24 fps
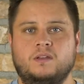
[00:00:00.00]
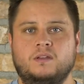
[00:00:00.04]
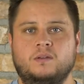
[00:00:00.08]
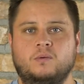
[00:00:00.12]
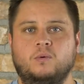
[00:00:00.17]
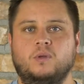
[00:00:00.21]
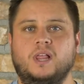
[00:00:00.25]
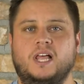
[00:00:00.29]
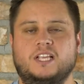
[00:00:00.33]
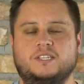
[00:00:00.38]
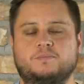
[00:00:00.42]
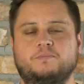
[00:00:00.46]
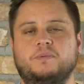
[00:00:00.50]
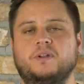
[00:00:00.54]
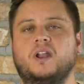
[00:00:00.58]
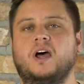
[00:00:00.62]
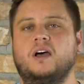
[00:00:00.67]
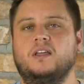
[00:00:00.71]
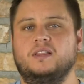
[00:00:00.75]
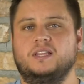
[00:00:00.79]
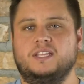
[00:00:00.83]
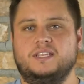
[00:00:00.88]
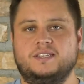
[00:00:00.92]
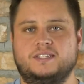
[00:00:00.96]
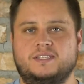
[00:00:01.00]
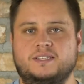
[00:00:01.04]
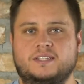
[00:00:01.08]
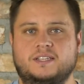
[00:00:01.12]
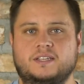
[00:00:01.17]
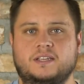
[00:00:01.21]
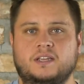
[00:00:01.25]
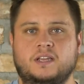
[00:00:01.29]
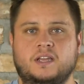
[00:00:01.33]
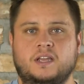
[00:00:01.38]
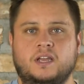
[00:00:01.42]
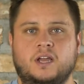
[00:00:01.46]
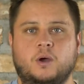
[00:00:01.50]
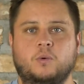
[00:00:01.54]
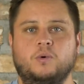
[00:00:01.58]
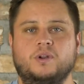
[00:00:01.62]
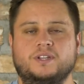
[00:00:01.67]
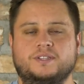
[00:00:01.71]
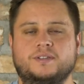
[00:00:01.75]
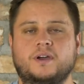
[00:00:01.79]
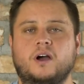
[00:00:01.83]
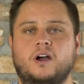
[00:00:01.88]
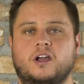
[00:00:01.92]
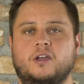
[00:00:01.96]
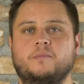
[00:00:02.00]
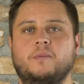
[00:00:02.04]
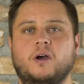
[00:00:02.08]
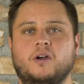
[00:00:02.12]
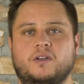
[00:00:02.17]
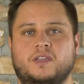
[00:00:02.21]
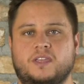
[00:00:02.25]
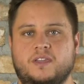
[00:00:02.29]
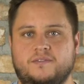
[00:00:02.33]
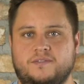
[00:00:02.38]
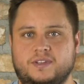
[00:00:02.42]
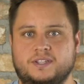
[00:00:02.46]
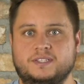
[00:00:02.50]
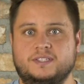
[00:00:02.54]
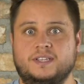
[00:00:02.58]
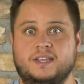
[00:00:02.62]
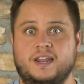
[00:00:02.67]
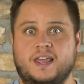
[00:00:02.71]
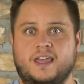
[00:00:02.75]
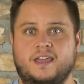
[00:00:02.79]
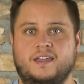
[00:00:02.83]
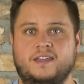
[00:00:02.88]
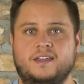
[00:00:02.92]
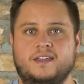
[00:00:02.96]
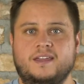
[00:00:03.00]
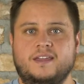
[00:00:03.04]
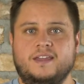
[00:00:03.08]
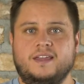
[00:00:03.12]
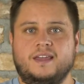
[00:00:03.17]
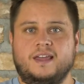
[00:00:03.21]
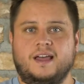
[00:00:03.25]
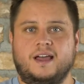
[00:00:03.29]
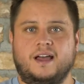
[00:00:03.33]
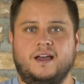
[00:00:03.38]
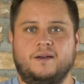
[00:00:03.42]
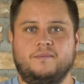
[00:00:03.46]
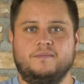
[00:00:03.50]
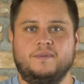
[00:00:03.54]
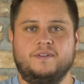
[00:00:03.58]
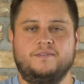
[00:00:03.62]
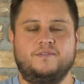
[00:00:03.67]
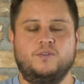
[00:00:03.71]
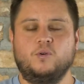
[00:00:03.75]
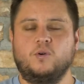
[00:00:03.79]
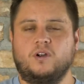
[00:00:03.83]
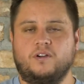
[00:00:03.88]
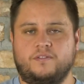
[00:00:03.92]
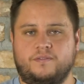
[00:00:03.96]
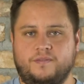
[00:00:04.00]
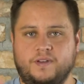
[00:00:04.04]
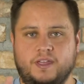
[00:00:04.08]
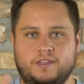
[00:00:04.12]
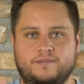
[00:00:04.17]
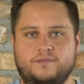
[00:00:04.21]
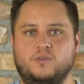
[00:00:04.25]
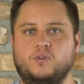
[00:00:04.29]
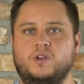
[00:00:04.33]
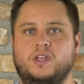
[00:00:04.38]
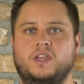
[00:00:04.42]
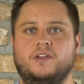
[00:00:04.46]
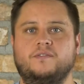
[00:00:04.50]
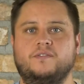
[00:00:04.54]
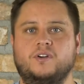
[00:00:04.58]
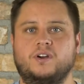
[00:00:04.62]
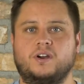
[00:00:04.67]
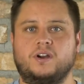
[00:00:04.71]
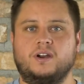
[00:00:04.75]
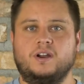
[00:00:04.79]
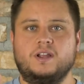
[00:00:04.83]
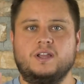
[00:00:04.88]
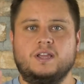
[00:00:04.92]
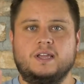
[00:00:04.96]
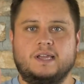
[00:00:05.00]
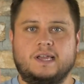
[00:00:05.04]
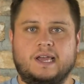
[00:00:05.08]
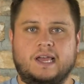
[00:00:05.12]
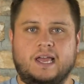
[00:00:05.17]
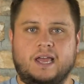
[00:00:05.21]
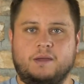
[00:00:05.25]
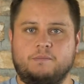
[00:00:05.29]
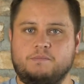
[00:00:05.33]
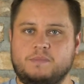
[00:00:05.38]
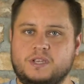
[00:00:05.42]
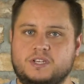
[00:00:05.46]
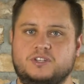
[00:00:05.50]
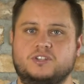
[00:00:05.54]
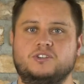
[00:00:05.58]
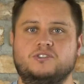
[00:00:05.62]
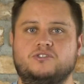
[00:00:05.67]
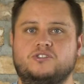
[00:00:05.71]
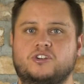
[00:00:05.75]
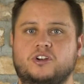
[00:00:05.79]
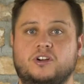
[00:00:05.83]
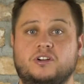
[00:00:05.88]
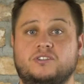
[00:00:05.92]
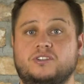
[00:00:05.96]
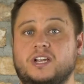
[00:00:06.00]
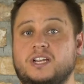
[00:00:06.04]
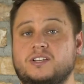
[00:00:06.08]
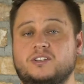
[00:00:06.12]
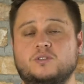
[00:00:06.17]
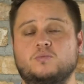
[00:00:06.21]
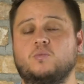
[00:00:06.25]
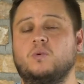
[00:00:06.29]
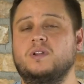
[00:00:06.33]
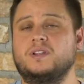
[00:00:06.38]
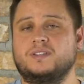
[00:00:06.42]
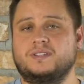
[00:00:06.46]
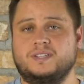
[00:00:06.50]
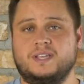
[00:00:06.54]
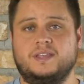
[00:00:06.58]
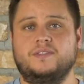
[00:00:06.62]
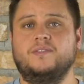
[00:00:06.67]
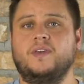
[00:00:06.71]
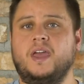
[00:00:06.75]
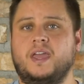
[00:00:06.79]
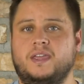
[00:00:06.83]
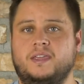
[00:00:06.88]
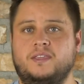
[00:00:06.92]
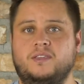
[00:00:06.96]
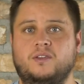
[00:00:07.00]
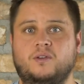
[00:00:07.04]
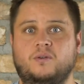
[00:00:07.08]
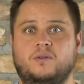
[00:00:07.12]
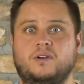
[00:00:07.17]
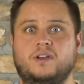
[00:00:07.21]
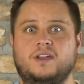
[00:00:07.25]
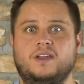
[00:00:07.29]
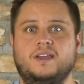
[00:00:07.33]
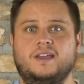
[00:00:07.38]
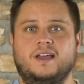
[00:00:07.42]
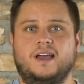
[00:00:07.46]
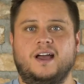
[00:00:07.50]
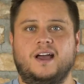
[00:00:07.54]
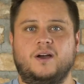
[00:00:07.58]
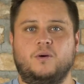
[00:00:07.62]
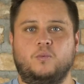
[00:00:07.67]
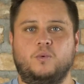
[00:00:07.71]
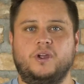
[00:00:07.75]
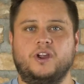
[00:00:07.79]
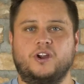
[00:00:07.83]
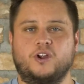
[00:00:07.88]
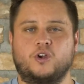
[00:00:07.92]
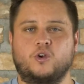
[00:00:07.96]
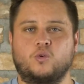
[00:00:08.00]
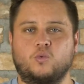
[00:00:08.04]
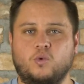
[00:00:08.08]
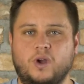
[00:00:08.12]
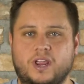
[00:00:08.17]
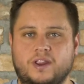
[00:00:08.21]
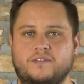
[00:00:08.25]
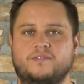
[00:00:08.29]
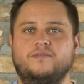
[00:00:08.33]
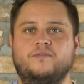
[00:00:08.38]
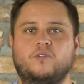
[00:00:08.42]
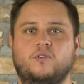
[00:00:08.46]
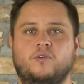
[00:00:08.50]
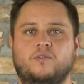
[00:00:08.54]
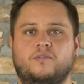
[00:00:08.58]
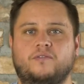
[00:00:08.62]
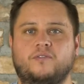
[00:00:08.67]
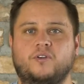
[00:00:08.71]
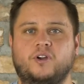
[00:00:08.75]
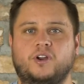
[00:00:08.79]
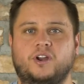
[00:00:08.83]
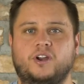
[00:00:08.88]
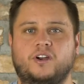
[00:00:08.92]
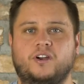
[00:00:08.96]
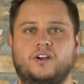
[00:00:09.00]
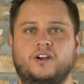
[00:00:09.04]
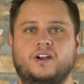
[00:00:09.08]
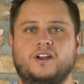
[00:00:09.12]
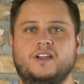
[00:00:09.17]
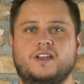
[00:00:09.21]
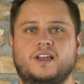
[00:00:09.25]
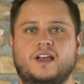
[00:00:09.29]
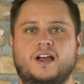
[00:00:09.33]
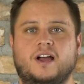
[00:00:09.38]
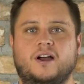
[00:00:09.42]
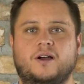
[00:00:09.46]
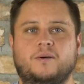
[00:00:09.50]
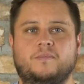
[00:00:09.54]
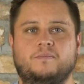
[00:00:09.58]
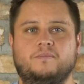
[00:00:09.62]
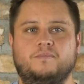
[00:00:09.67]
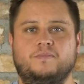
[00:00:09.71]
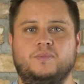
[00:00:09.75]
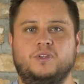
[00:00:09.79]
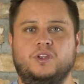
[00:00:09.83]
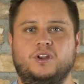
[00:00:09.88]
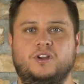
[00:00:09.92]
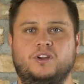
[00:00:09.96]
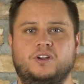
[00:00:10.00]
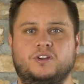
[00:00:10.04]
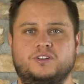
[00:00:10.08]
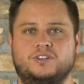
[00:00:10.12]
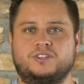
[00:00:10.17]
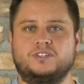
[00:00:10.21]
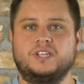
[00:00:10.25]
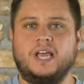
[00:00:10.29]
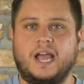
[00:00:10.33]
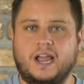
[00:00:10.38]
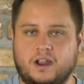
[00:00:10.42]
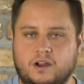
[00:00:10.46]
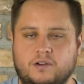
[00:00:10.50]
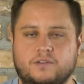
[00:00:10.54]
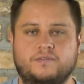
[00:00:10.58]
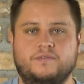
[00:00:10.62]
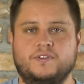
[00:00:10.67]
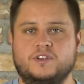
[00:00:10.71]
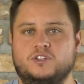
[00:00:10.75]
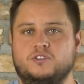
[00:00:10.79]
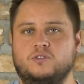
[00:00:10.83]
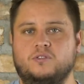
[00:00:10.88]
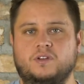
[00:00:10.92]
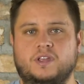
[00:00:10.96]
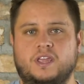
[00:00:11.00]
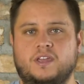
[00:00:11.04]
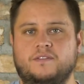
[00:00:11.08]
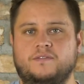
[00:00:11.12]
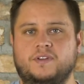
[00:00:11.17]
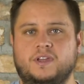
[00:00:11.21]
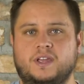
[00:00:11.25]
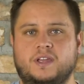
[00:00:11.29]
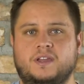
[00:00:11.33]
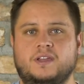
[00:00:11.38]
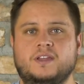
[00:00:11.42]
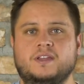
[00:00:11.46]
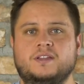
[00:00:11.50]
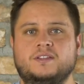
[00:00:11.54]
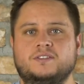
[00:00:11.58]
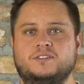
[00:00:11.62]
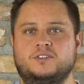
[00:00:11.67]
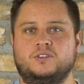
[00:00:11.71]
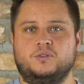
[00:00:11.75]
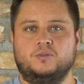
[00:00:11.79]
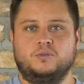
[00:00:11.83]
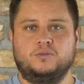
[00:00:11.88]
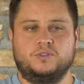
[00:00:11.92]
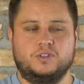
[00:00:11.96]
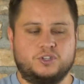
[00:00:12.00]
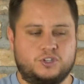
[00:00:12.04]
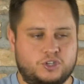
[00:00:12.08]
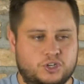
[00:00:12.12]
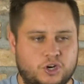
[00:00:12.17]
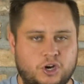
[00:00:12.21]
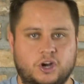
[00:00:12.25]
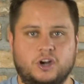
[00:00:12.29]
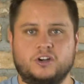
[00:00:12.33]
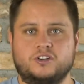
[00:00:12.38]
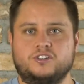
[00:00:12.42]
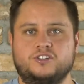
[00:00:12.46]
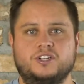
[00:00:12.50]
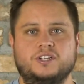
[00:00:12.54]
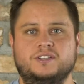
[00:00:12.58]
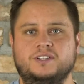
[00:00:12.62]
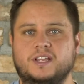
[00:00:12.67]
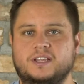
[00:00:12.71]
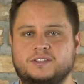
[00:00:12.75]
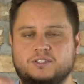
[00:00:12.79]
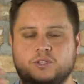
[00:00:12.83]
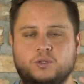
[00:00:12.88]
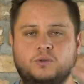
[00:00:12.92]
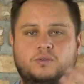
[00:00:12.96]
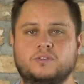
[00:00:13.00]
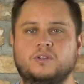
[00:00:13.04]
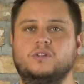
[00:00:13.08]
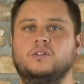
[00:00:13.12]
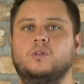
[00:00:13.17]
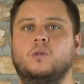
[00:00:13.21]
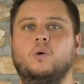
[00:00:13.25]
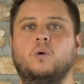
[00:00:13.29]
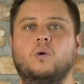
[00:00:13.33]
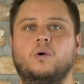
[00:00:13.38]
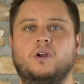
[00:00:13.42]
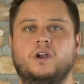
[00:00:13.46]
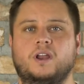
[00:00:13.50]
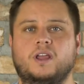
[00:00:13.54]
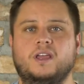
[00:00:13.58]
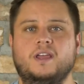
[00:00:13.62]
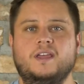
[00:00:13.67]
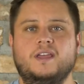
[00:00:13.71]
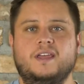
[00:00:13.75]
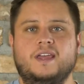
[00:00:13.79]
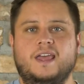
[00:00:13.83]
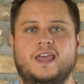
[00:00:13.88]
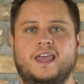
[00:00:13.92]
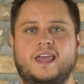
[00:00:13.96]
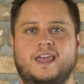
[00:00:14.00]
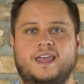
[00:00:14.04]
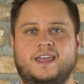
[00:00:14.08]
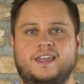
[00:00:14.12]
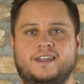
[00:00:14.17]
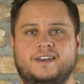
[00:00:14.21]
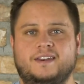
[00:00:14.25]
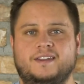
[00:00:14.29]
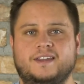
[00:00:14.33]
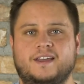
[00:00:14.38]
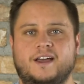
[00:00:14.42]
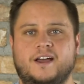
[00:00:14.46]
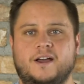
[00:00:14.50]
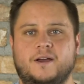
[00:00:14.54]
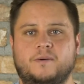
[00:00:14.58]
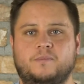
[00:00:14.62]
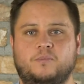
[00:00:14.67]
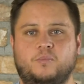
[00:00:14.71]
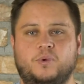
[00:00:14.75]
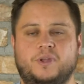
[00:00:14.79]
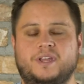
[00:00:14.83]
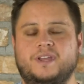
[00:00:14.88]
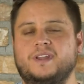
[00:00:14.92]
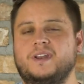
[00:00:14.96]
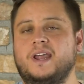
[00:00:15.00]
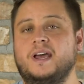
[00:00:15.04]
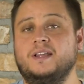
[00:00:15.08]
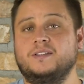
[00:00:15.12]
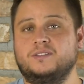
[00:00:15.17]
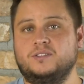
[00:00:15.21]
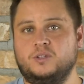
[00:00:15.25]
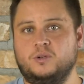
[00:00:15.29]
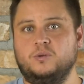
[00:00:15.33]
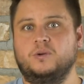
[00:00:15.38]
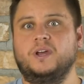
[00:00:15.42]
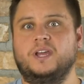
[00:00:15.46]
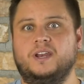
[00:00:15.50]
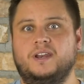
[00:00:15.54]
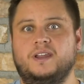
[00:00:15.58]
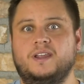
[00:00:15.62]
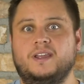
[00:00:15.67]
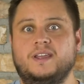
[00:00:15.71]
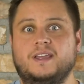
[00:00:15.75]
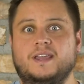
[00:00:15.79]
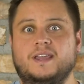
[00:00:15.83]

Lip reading: Well, last but not least, I want to talk about giving today. If you are a faithful giver at Mission Church, I just want to say thank you. We are grateful for your sacrificial giving to the church and to the Lord, and we cannot do it.